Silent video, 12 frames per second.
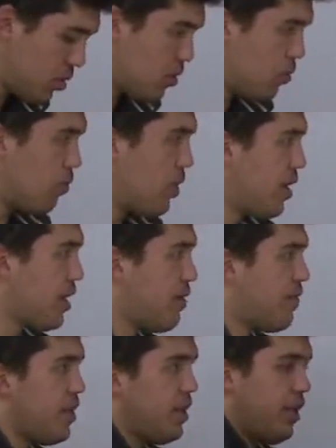we are
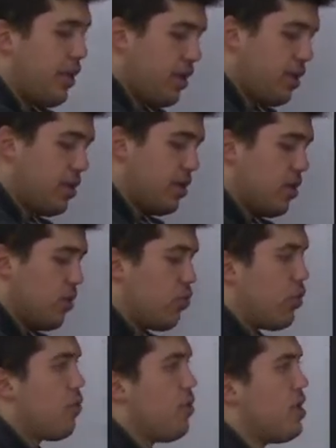given E. What
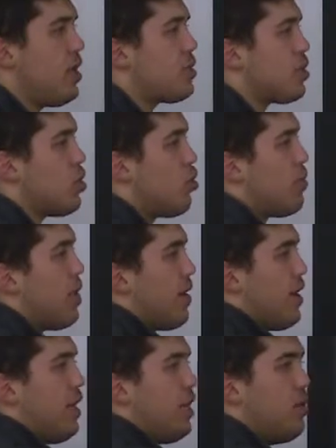do we need to know
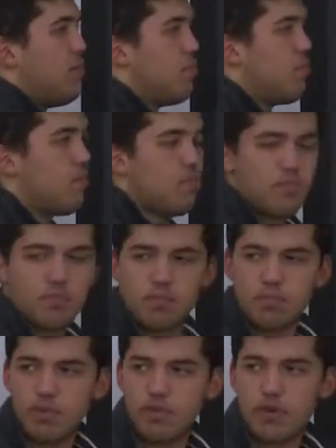about E
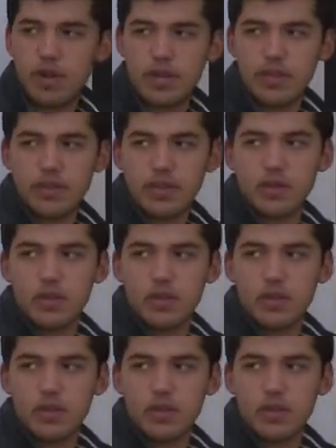before anything